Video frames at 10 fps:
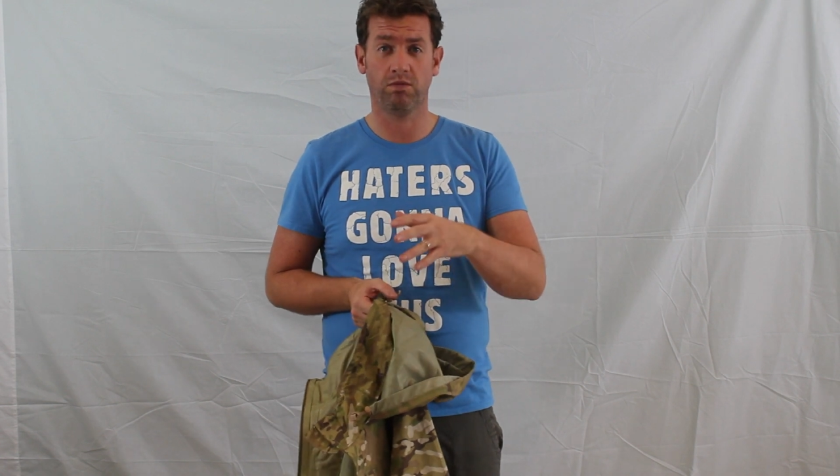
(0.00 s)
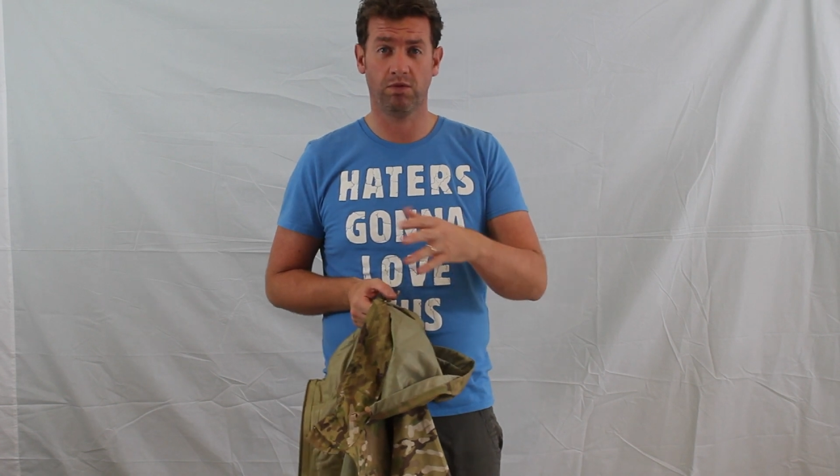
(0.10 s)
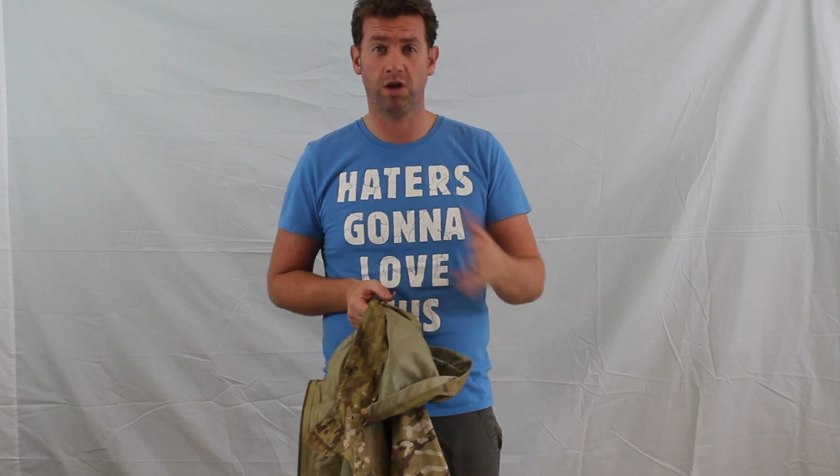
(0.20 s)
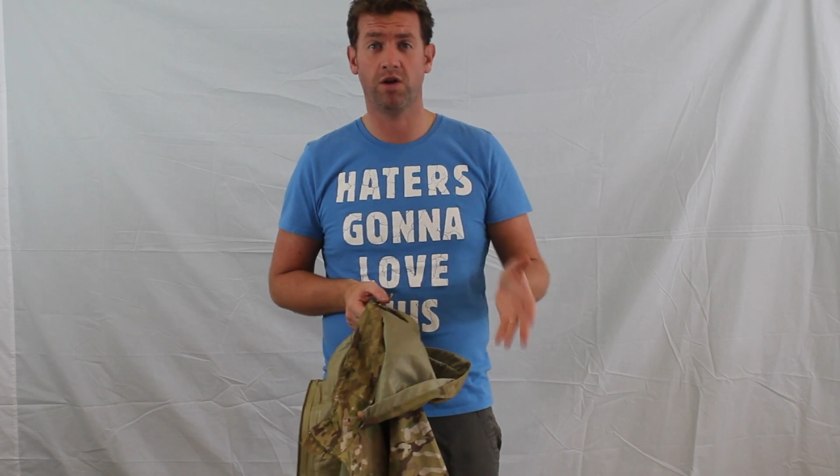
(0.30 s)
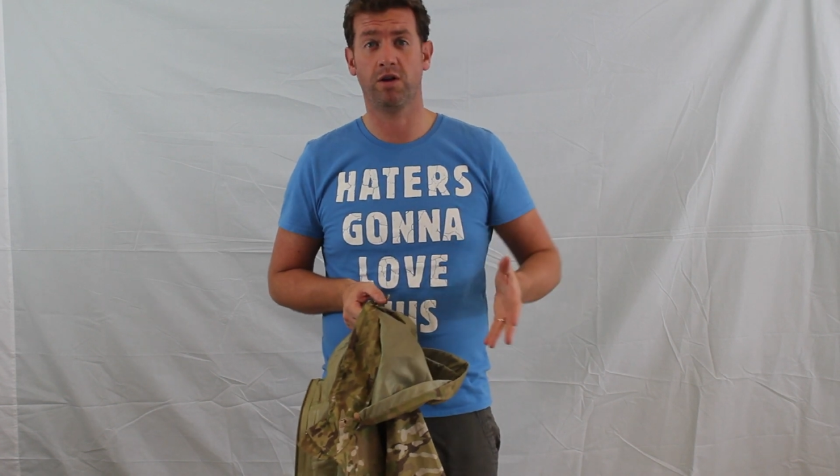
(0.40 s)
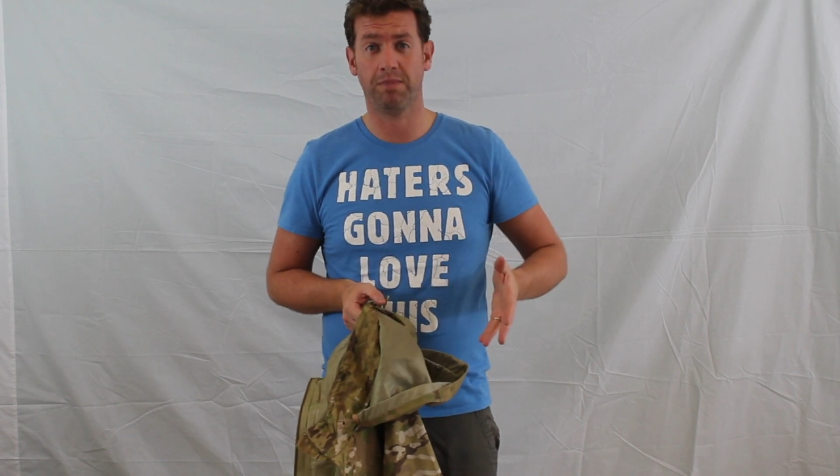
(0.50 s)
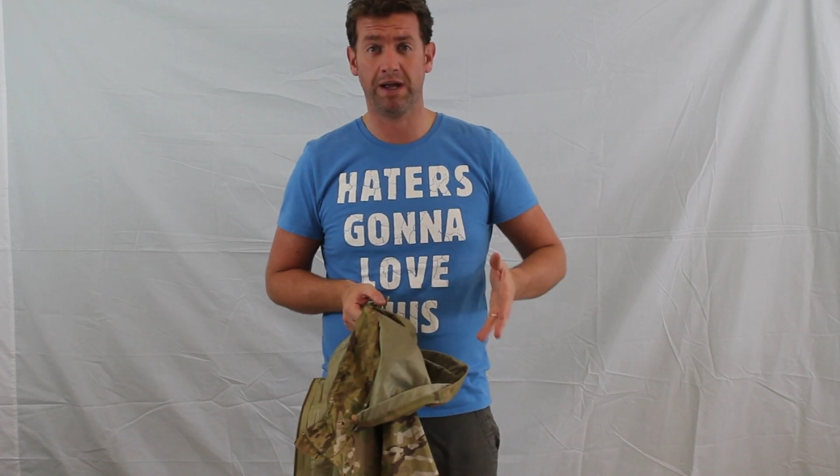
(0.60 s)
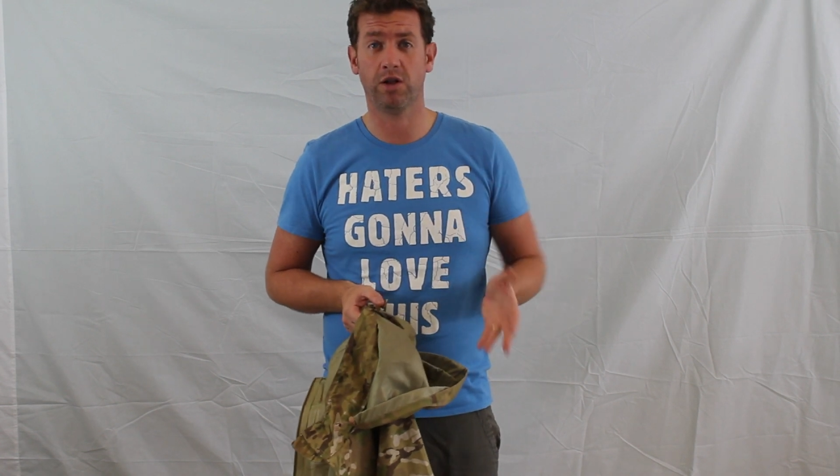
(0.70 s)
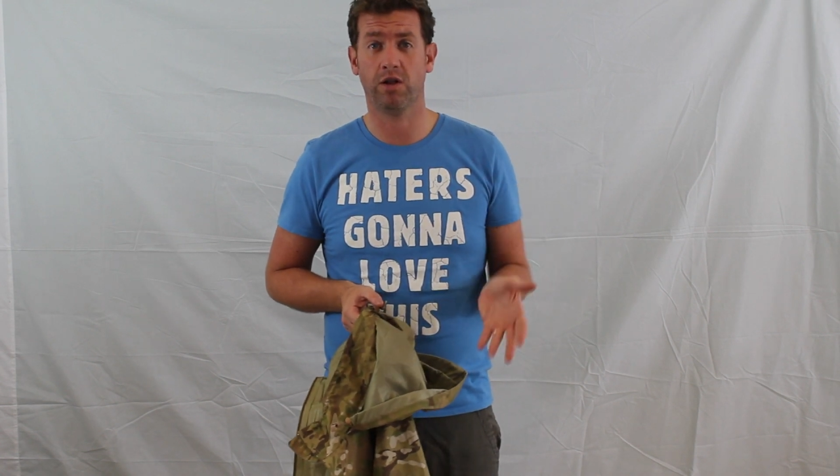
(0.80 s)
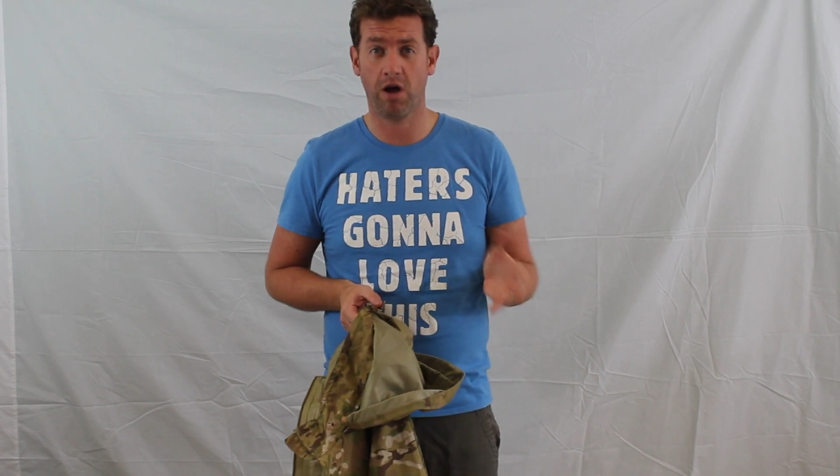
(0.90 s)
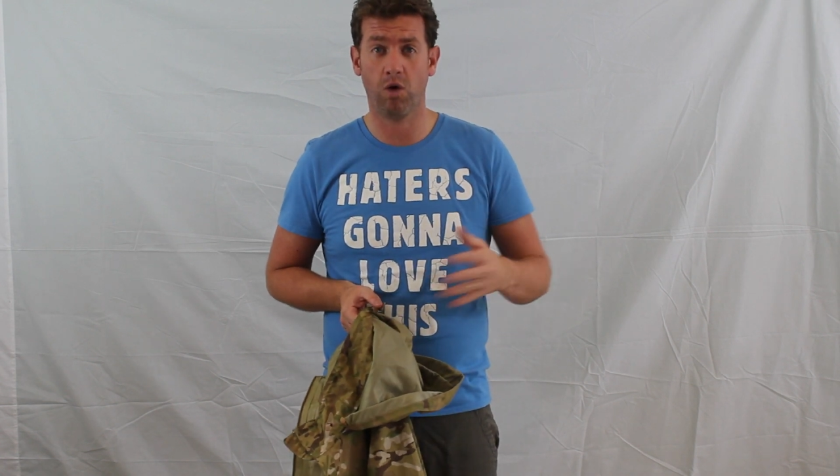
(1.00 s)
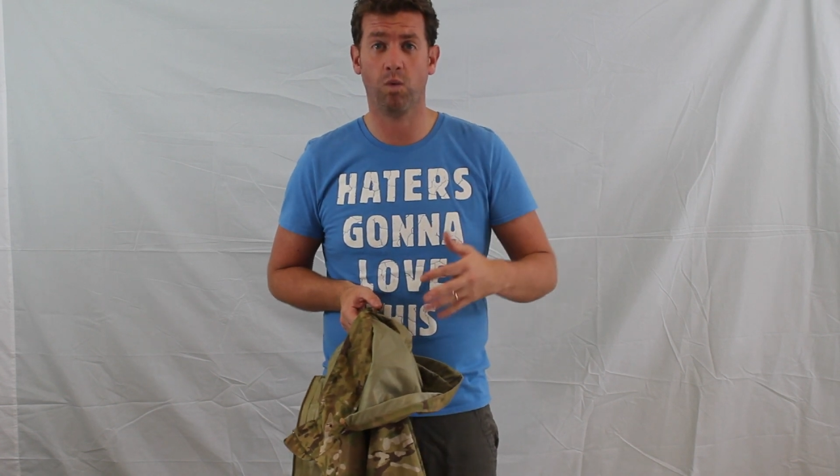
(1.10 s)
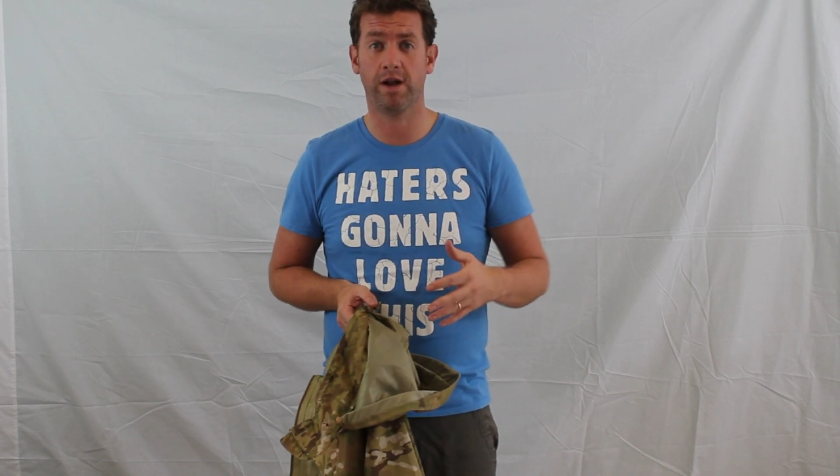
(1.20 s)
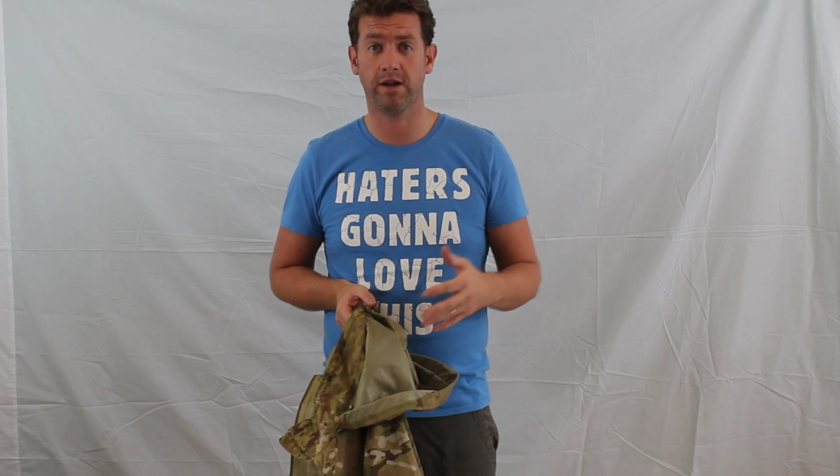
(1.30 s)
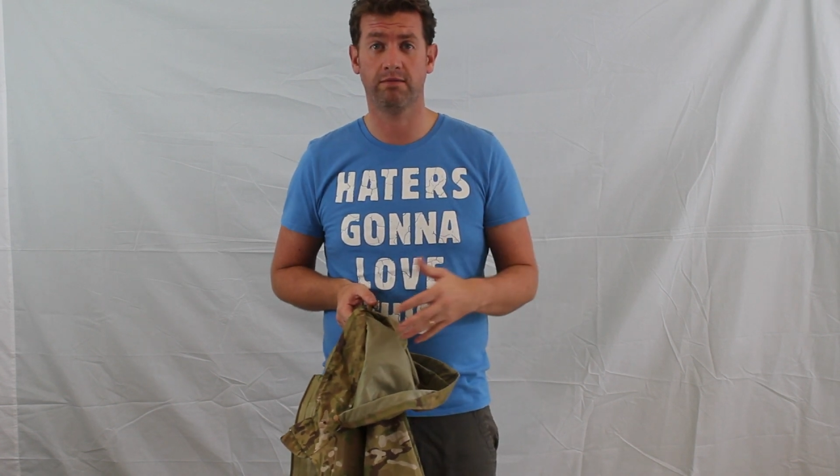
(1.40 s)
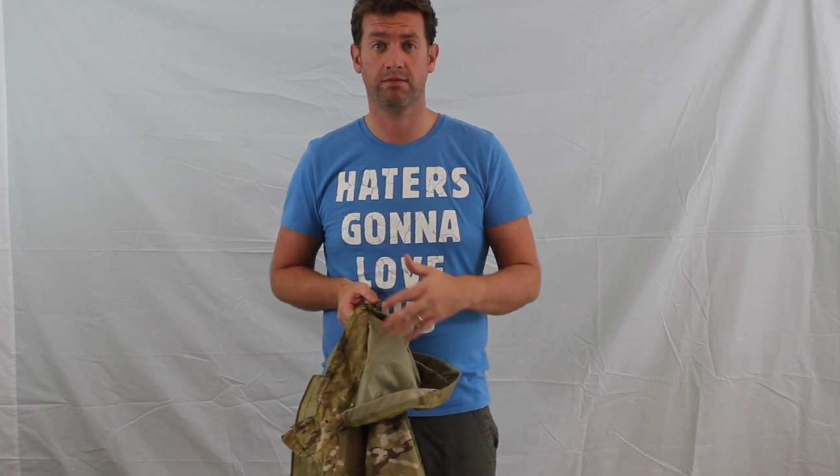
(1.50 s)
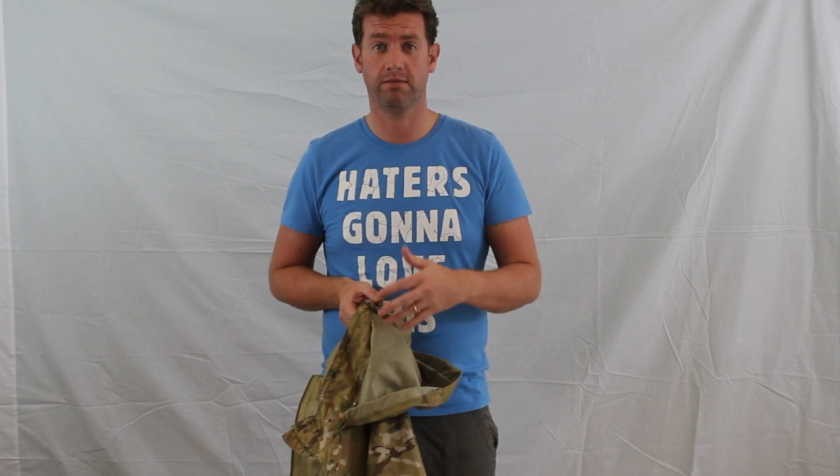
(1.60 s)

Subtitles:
learn about our weather,